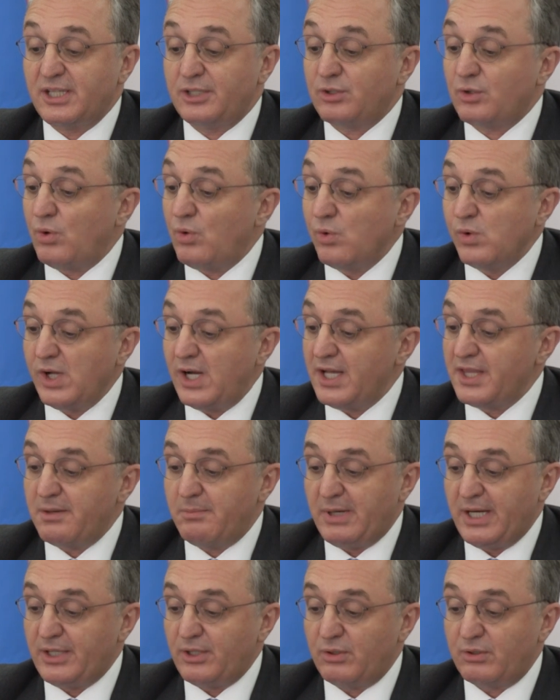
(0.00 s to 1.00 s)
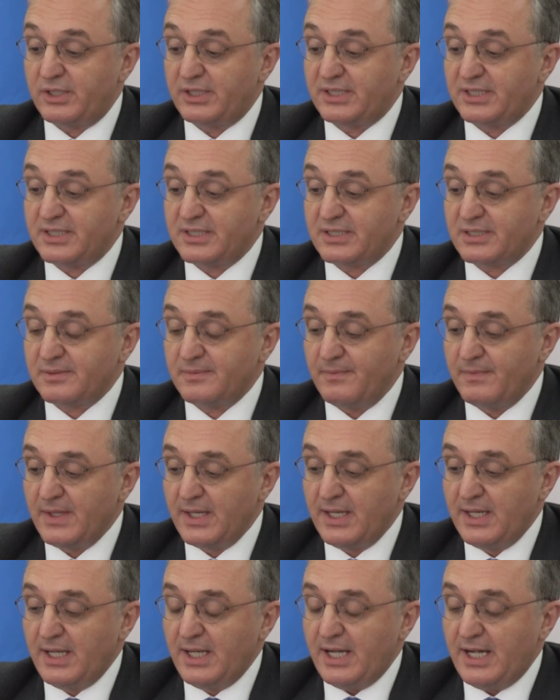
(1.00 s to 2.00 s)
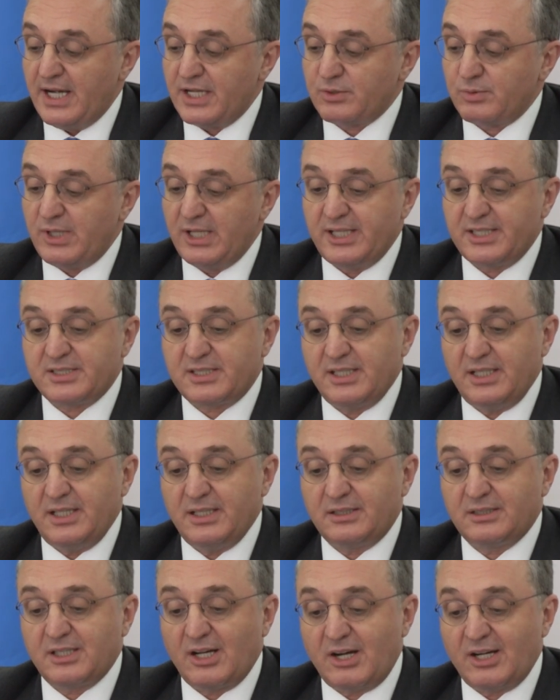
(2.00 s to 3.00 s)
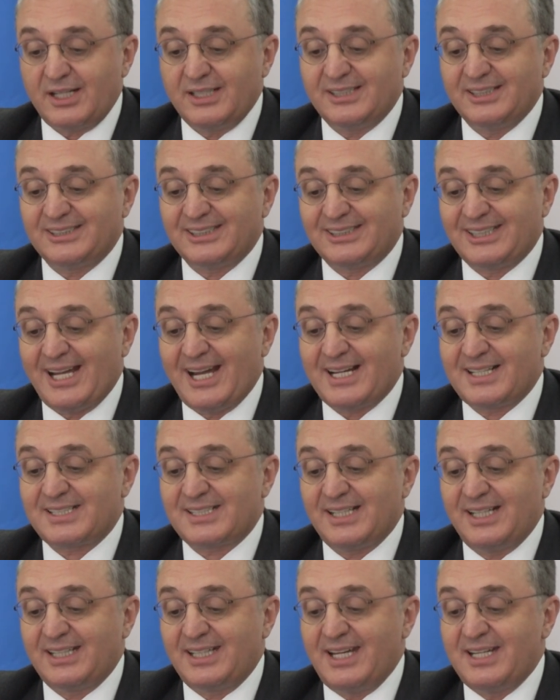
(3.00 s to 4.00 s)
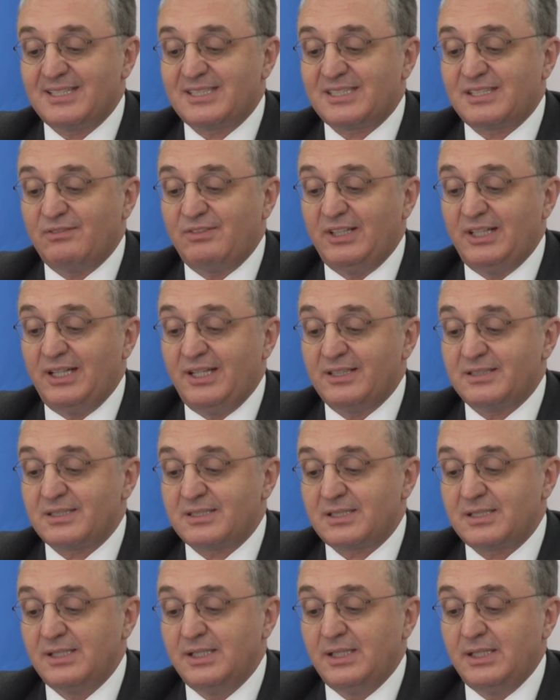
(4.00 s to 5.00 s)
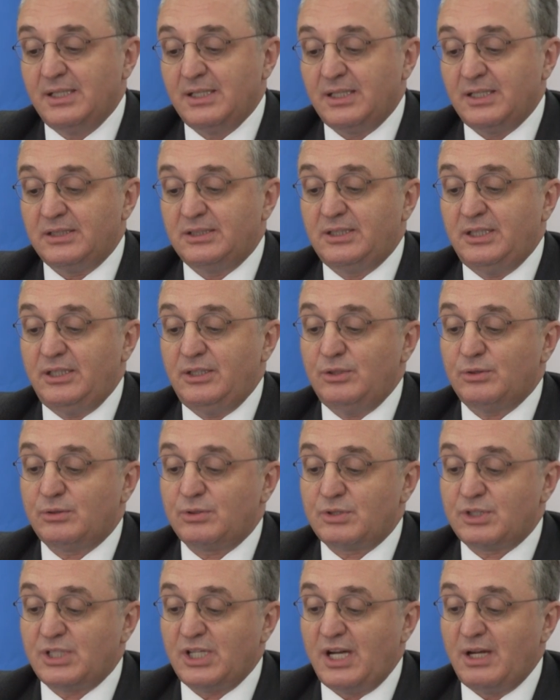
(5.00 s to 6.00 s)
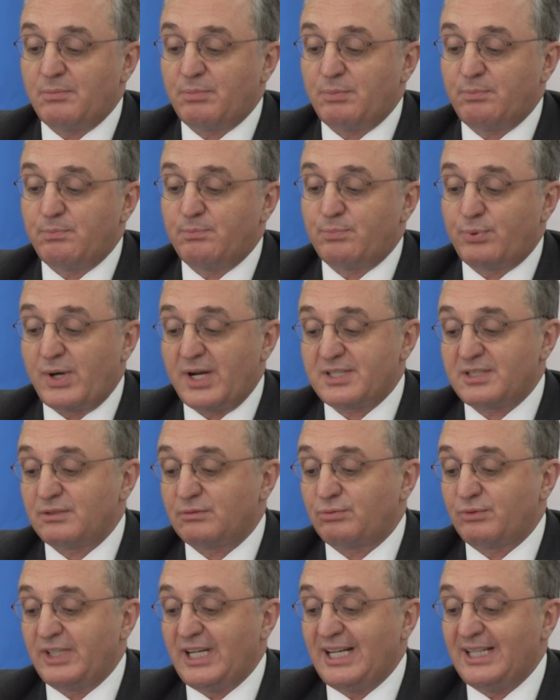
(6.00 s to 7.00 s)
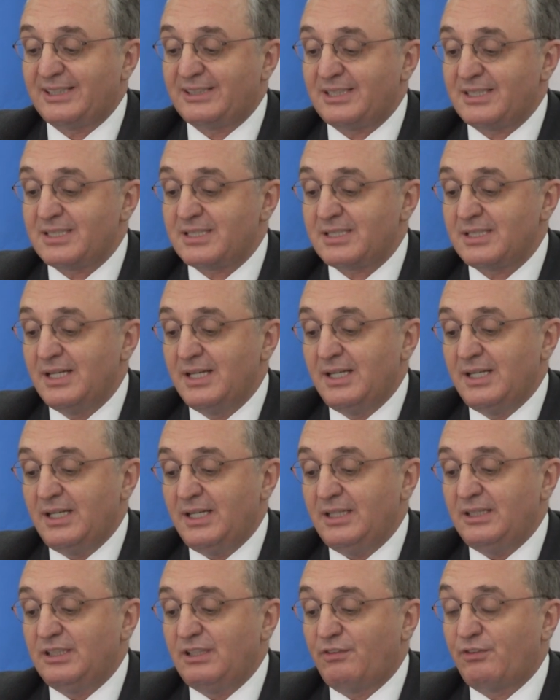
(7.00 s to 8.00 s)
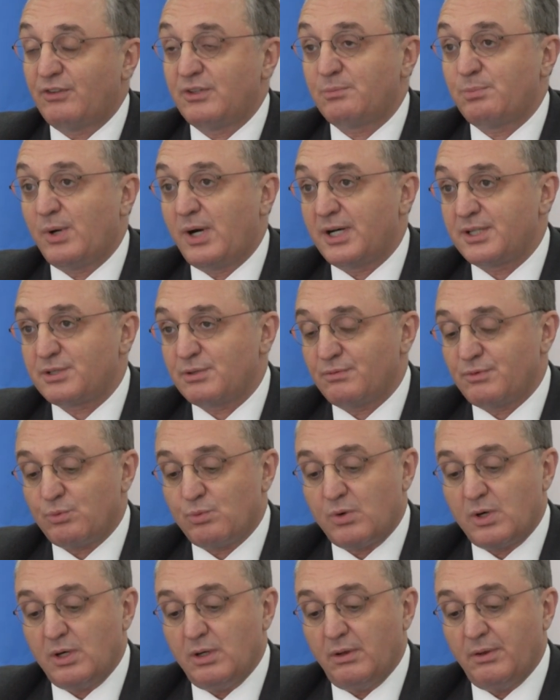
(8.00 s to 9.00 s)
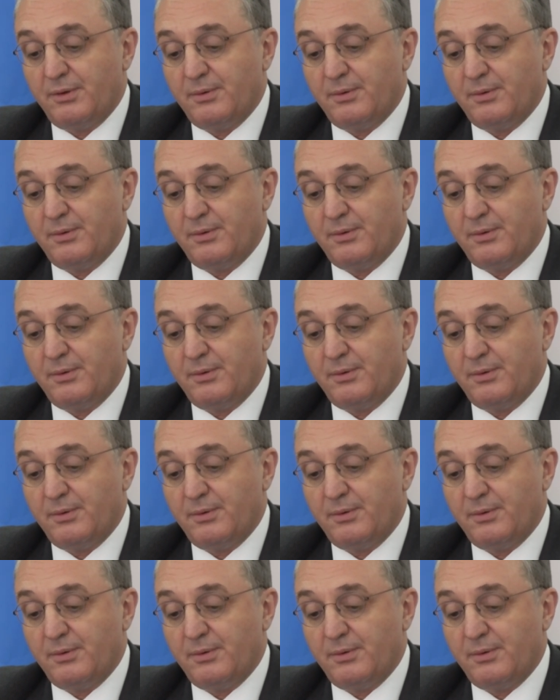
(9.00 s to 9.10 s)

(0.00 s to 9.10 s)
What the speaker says: and all other minorities, as well as the targeted attacks against civilians, continue to shape present realities in different parts of the world.